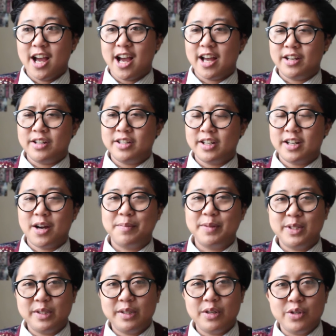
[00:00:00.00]
and to come
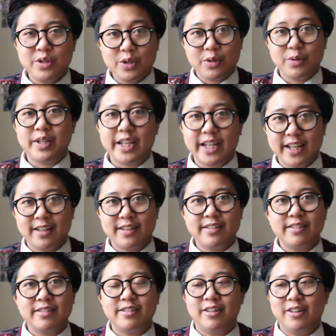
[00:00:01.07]
into the new year
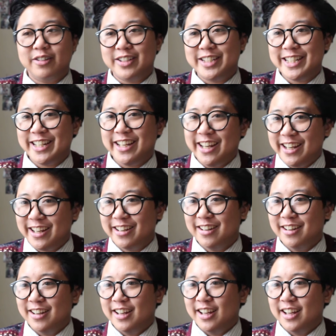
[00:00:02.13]
on T,